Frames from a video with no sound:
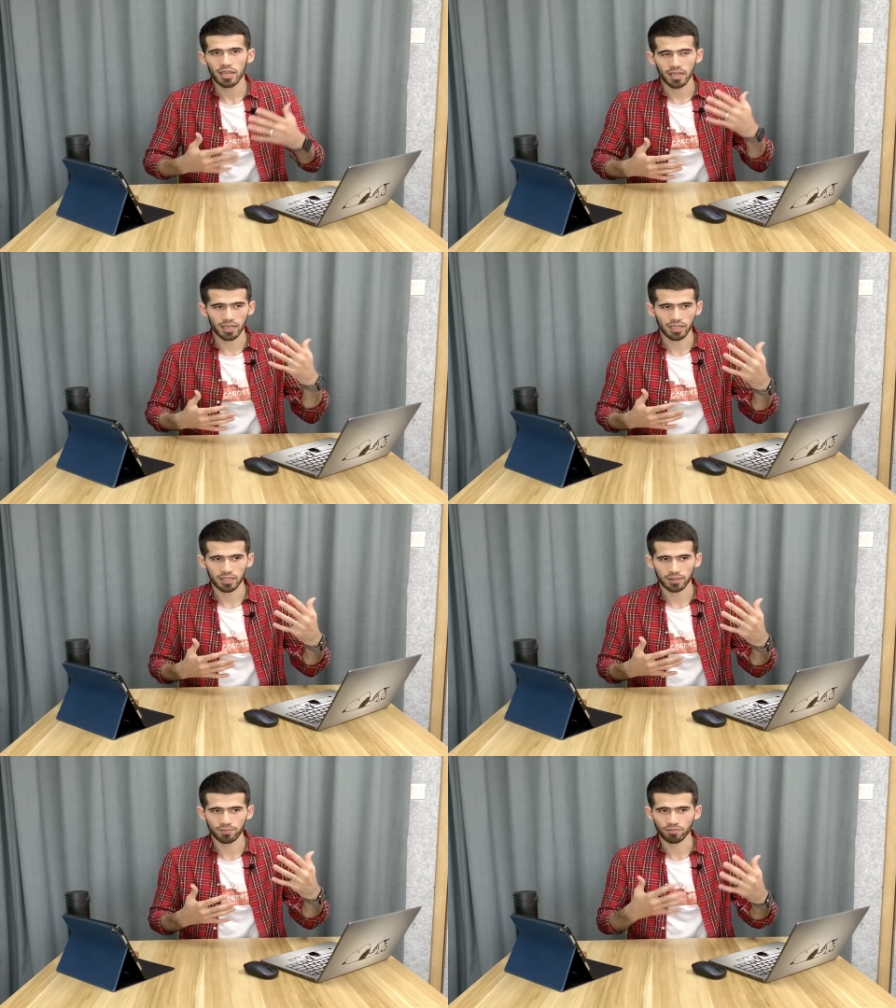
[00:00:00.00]

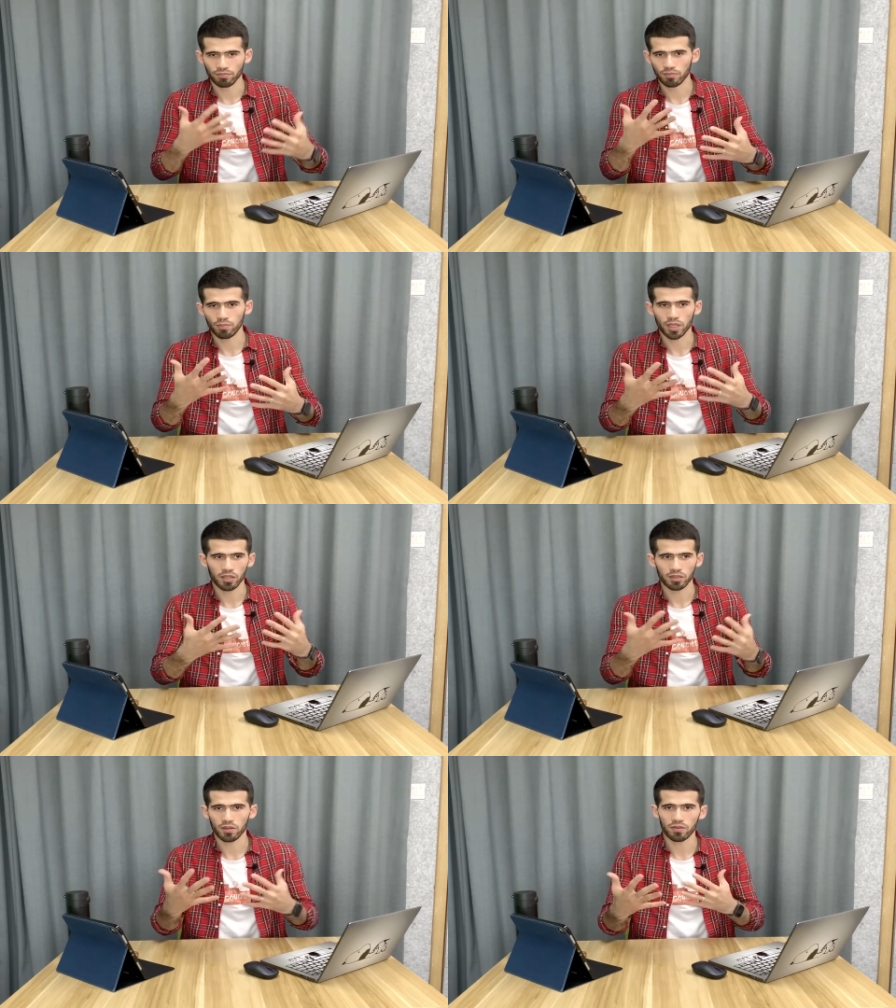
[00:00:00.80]
um,
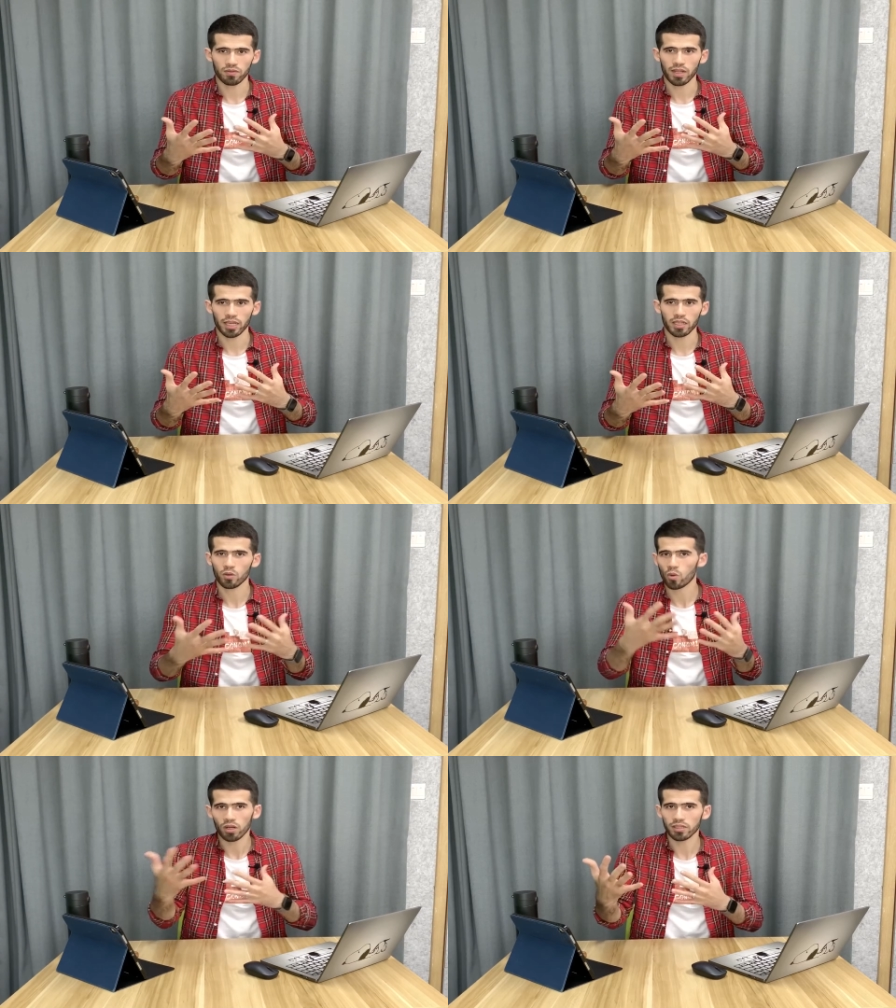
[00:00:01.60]
because of like
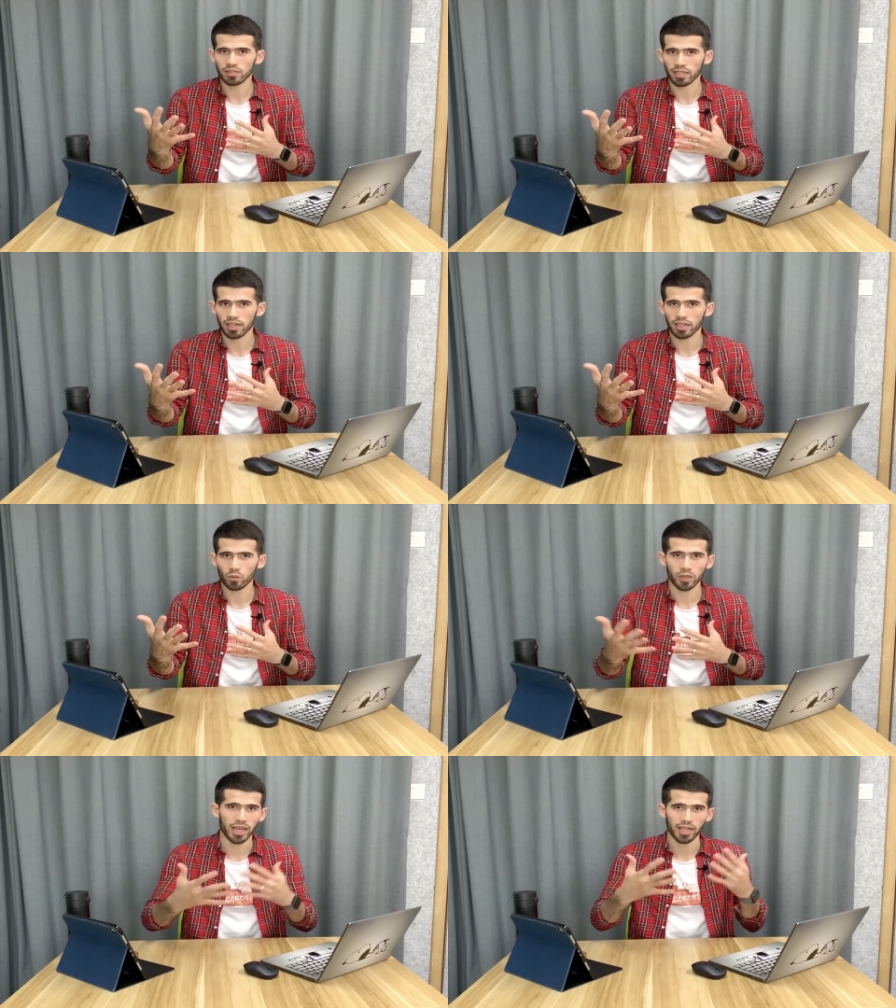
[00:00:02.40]
quarantine,
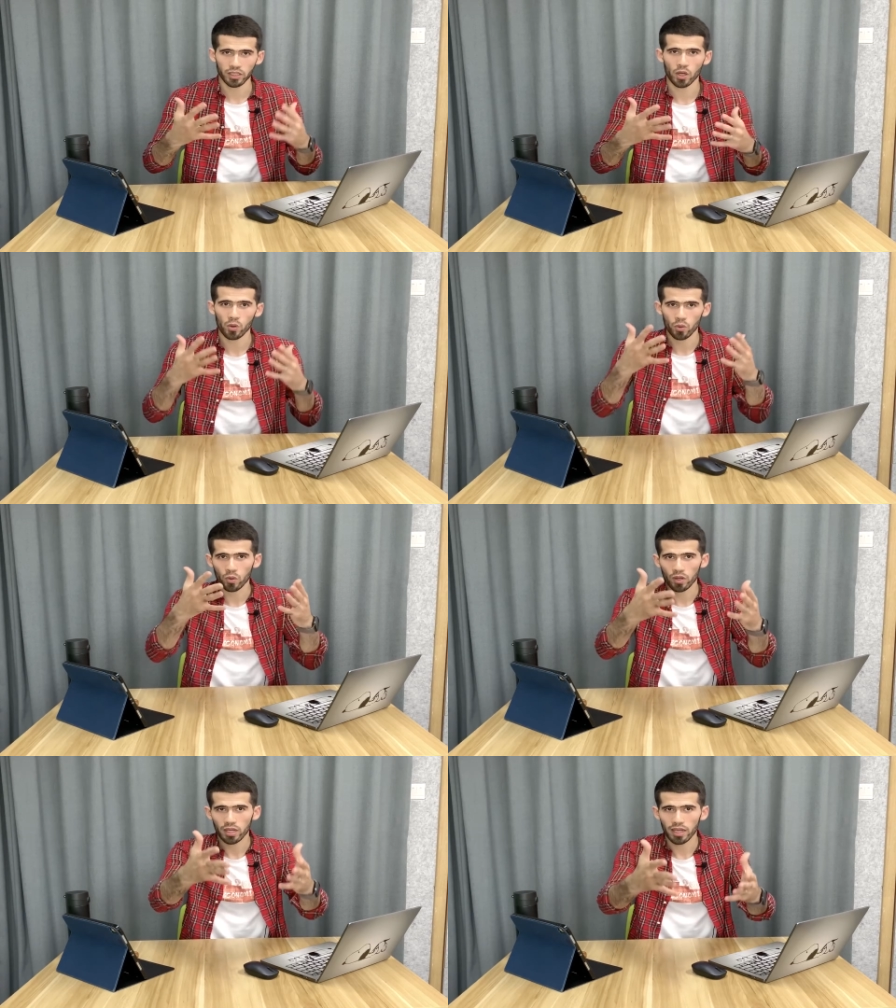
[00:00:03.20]
we can't go
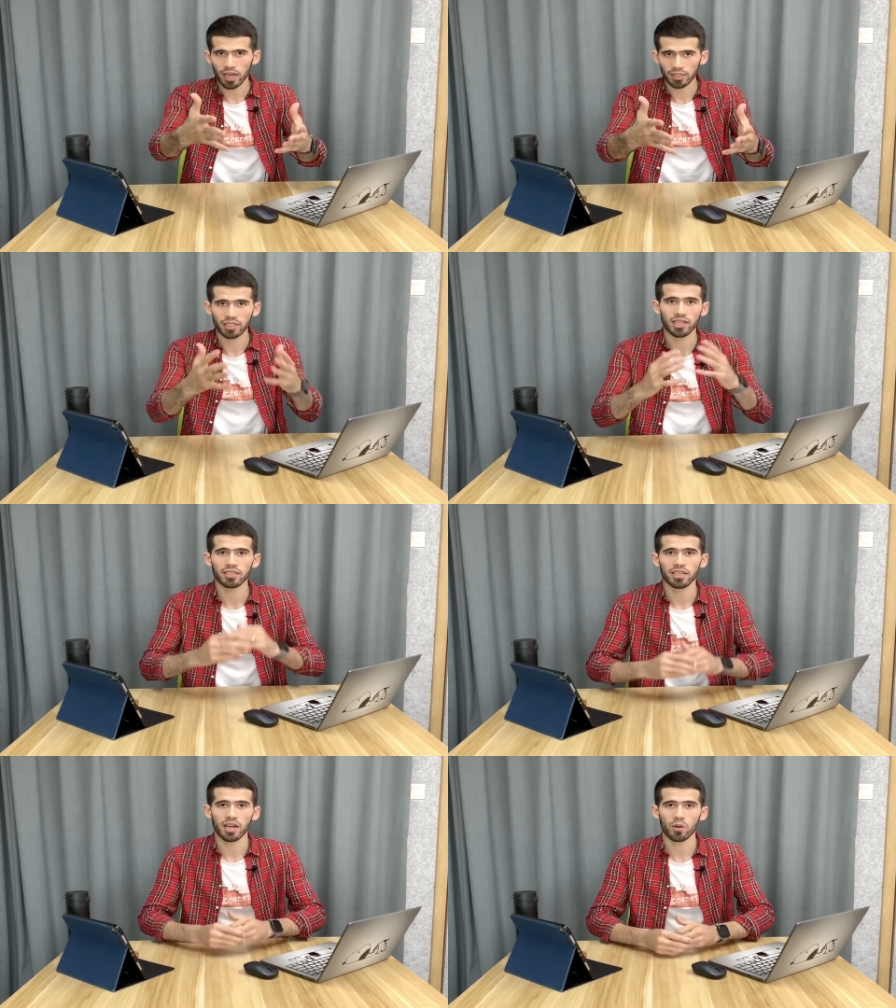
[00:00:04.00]
and teach
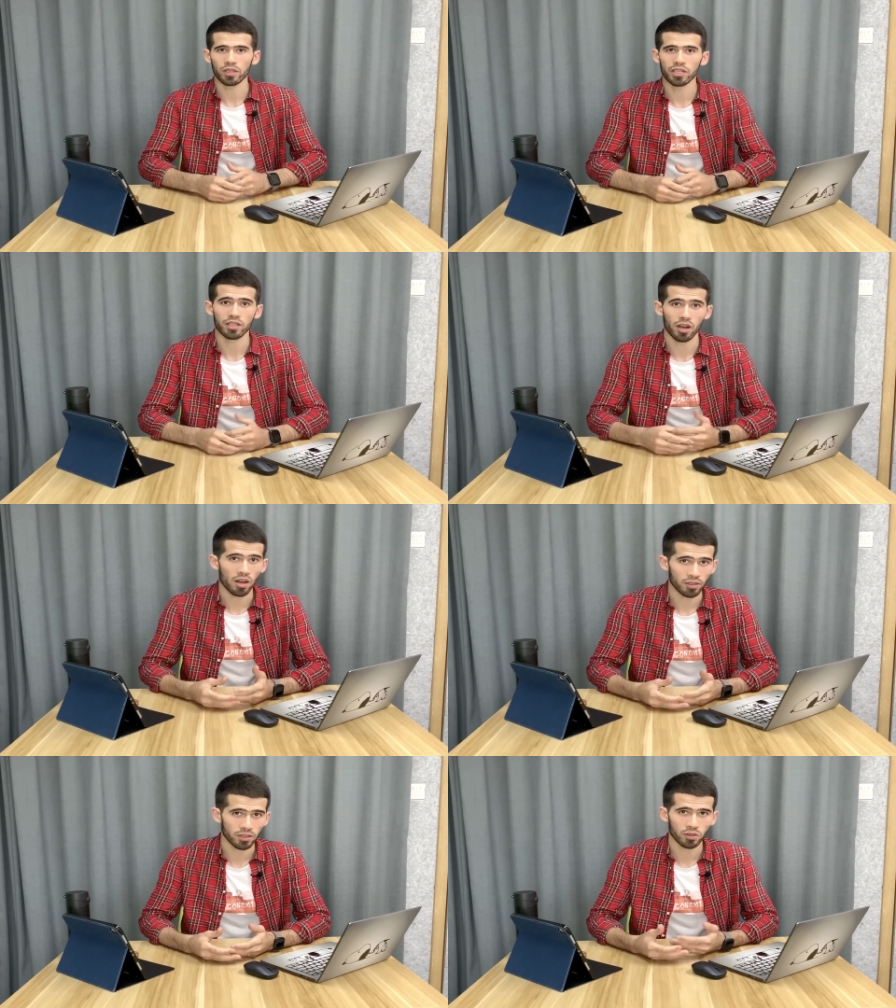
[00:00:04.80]
in our
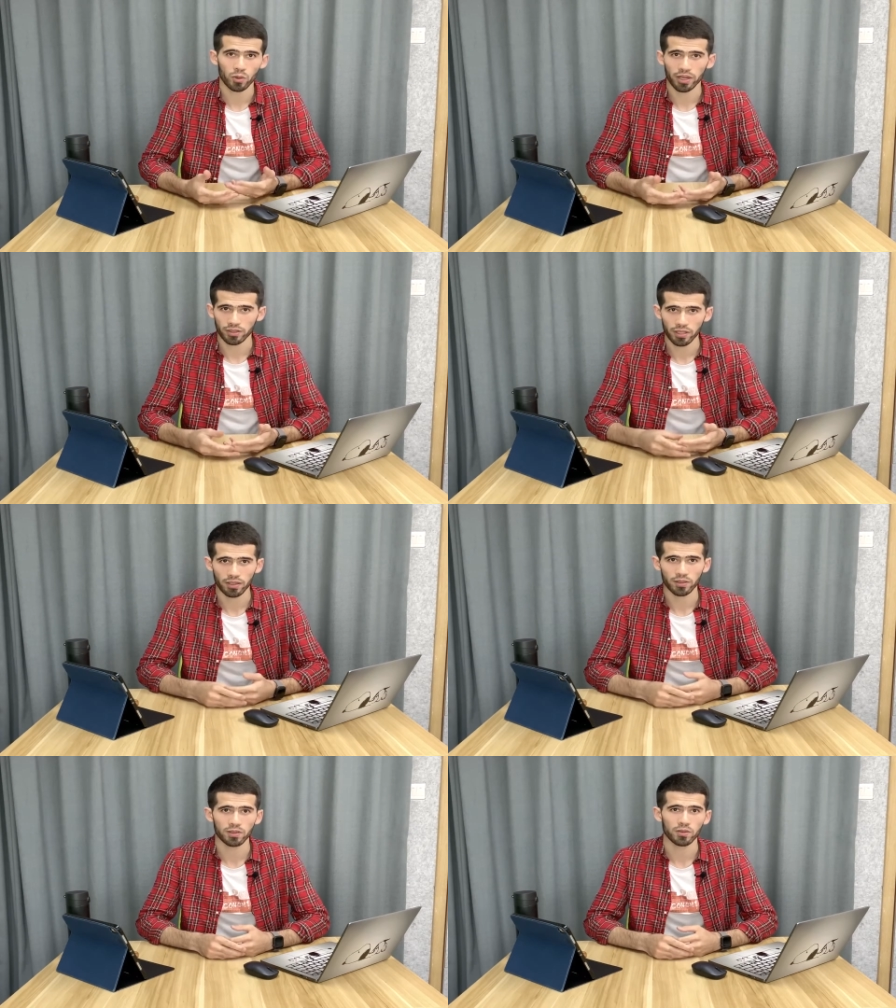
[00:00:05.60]
kindergartens, training
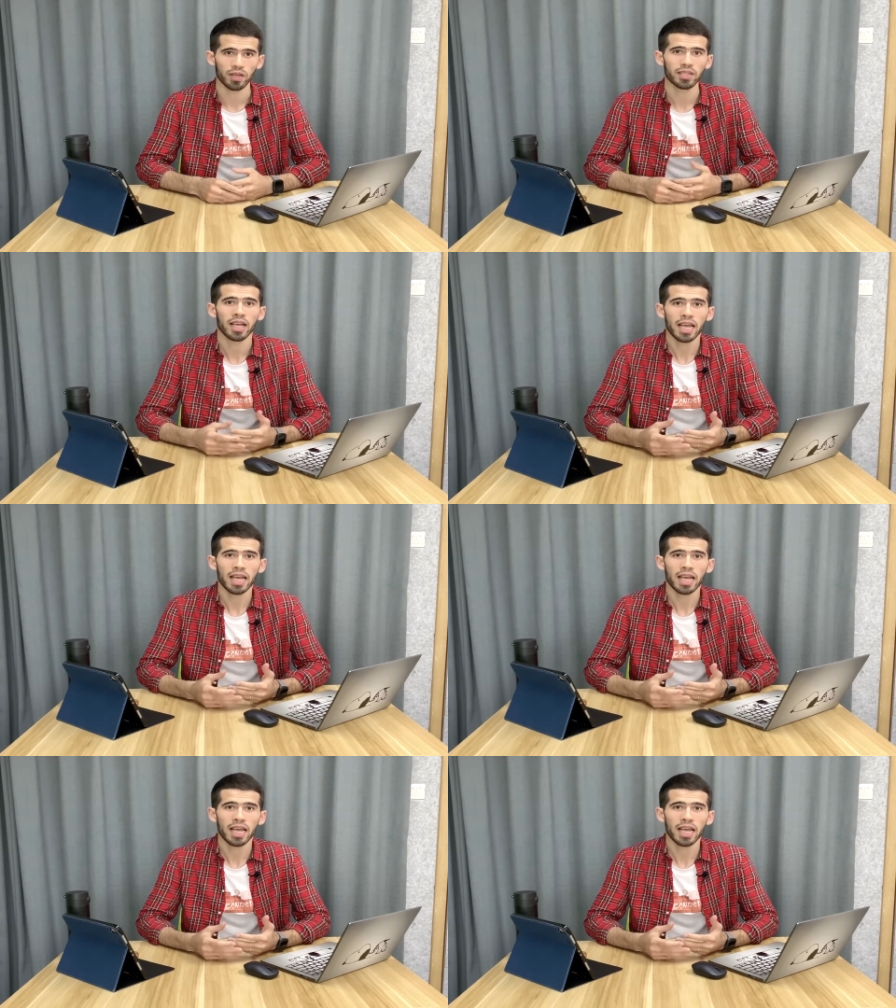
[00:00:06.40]
centers, right,